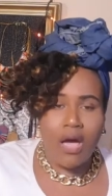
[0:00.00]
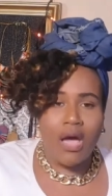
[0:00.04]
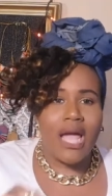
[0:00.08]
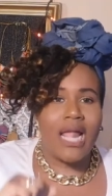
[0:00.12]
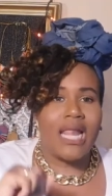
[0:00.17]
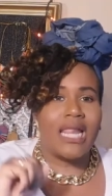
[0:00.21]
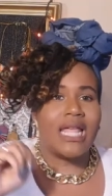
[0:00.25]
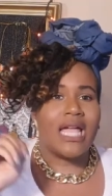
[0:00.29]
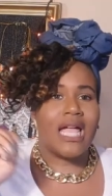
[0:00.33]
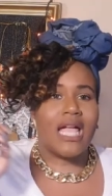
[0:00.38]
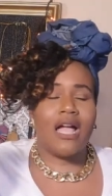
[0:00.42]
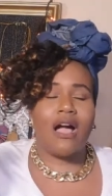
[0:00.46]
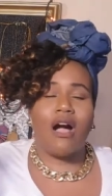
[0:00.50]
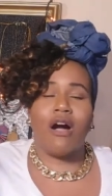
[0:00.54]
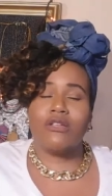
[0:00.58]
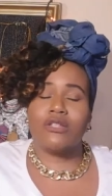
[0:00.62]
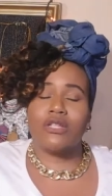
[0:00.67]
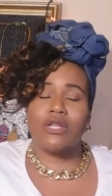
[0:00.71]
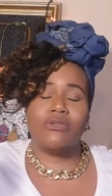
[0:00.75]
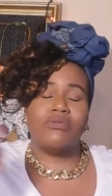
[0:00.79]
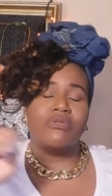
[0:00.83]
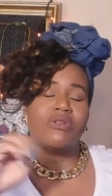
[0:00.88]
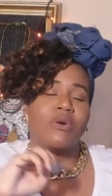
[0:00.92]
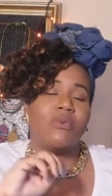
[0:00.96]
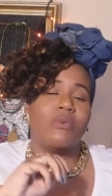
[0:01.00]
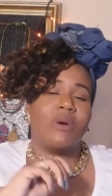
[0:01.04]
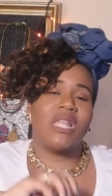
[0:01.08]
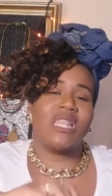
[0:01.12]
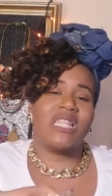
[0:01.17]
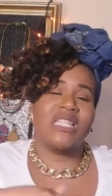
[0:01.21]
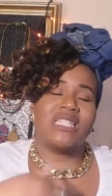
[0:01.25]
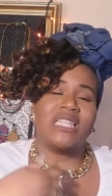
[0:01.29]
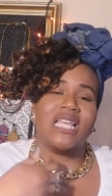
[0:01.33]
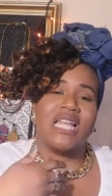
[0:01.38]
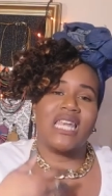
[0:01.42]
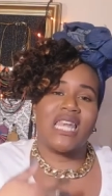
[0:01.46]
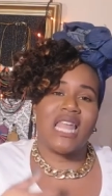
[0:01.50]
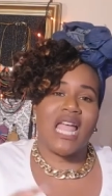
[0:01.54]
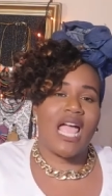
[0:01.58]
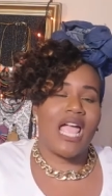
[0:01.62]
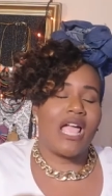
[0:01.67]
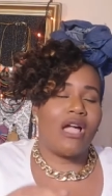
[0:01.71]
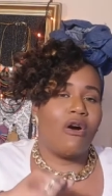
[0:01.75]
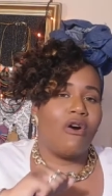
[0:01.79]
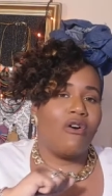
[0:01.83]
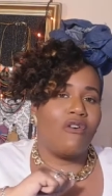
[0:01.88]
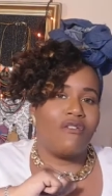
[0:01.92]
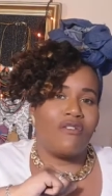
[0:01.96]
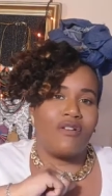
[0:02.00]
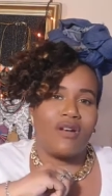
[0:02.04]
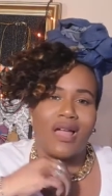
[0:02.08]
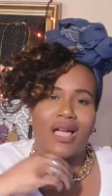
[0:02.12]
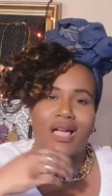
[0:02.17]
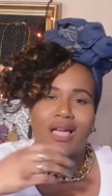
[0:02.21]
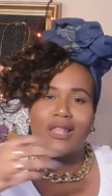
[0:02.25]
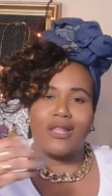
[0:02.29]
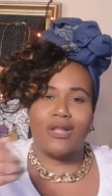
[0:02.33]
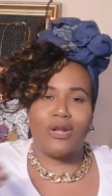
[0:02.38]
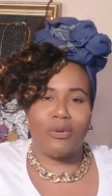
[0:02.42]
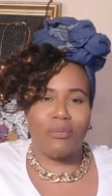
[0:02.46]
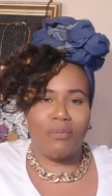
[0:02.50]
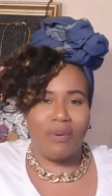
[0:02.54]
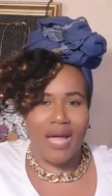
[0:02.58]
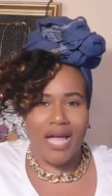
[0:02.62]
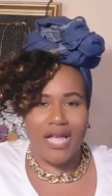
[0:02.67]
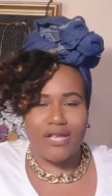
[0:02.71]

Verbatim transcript: and then also you can wear this at night over like a little black